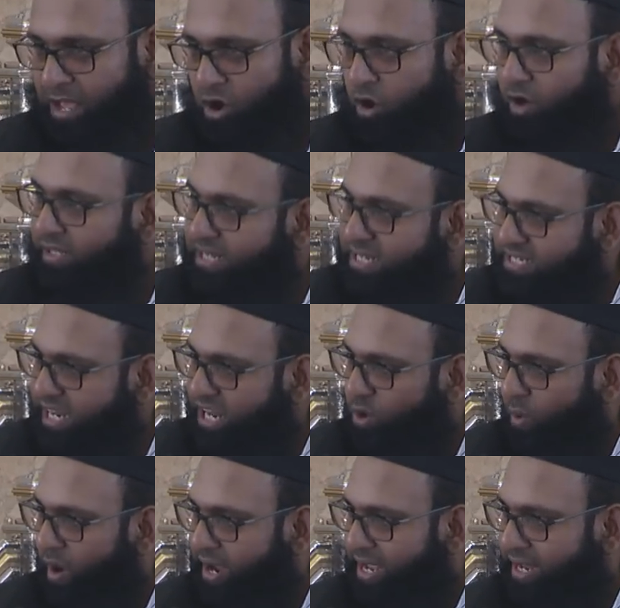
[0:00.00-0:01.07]
All it is
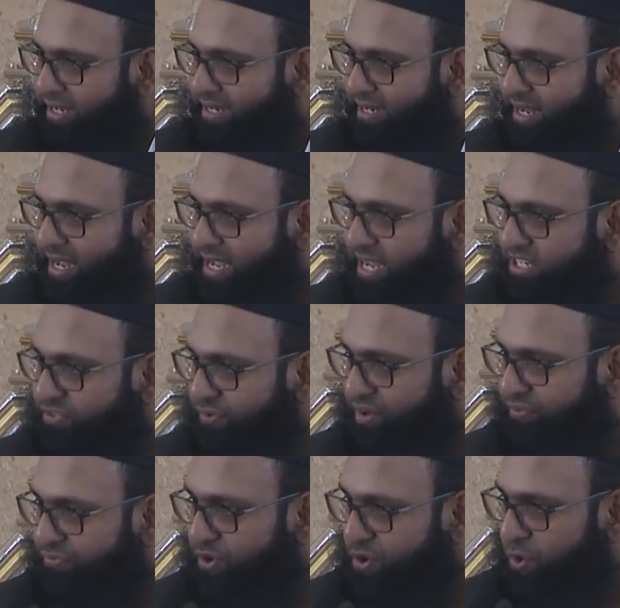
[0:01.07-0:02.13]
required is for
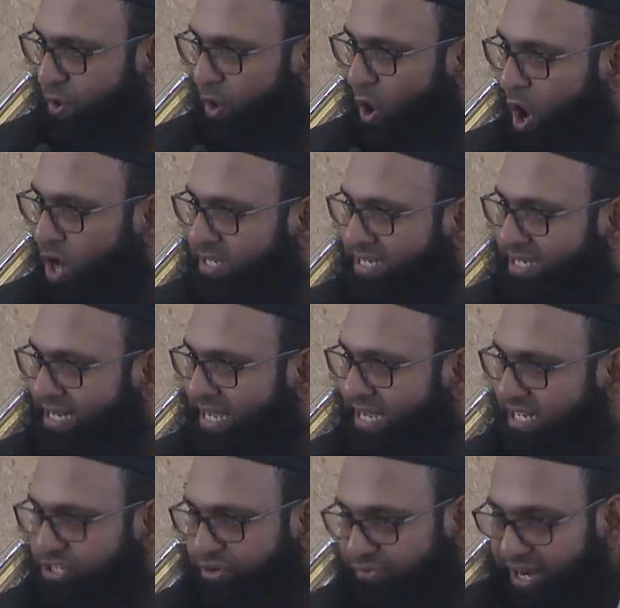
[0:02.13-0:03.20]
a few hot
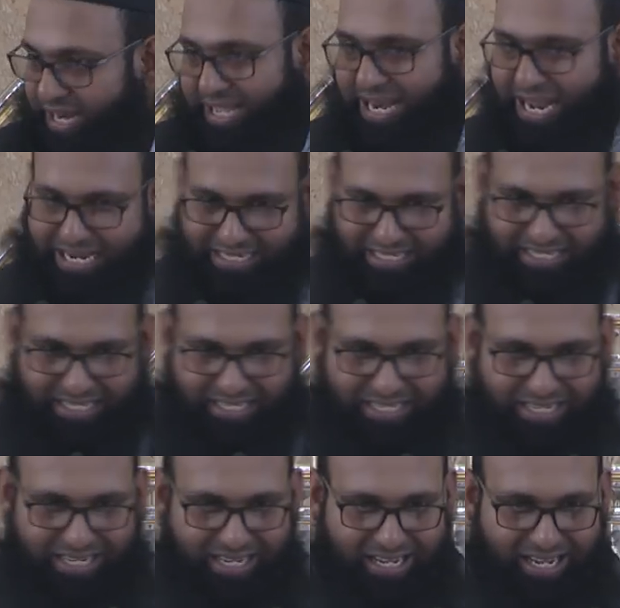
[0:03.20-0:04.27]
tears of
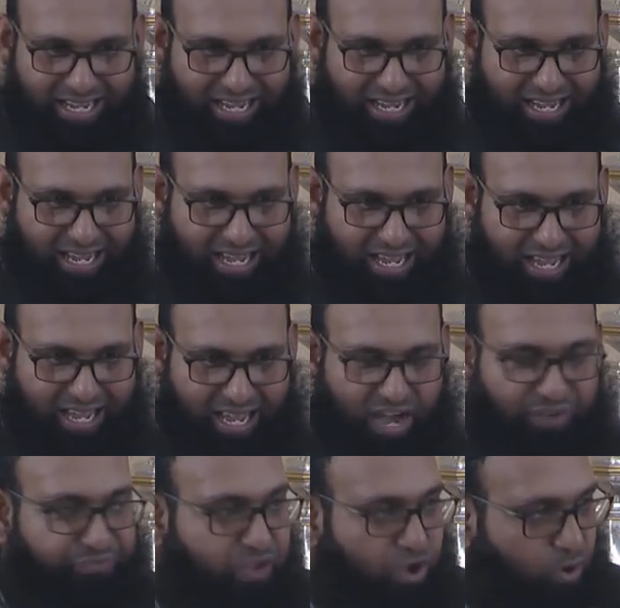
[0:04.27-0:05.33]
regret,
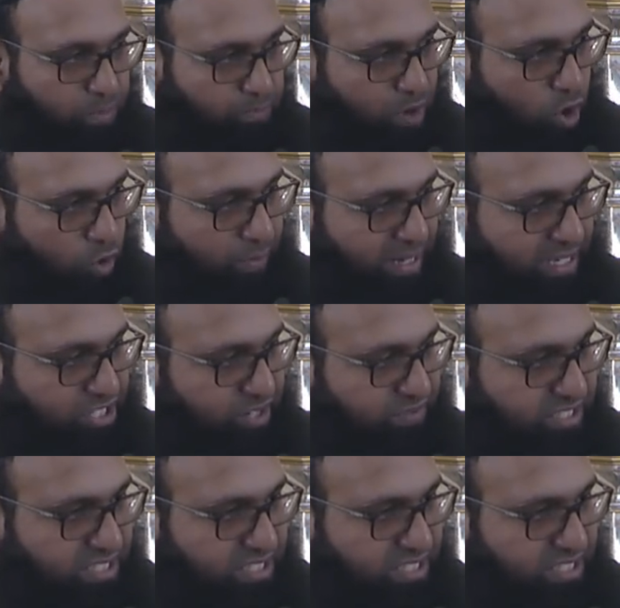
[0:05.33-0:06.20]
a few moments of